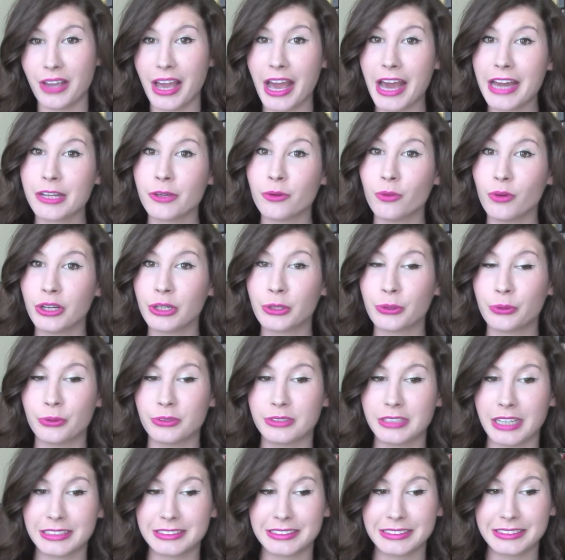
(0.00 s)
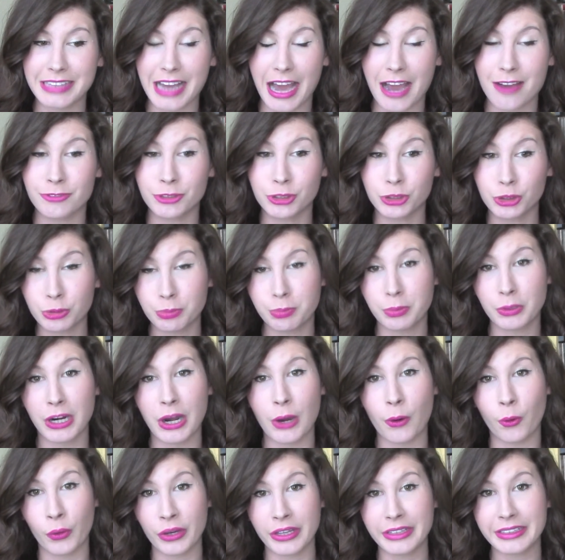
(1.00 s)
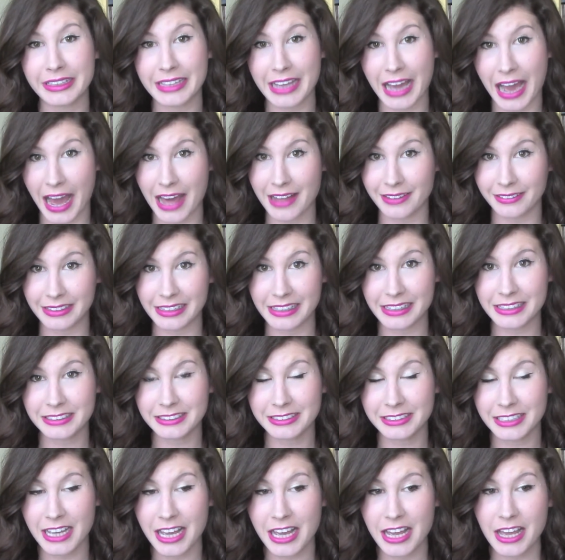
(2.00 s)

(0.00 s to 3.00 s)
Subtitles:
anyone who doesn't have super oily eyelids.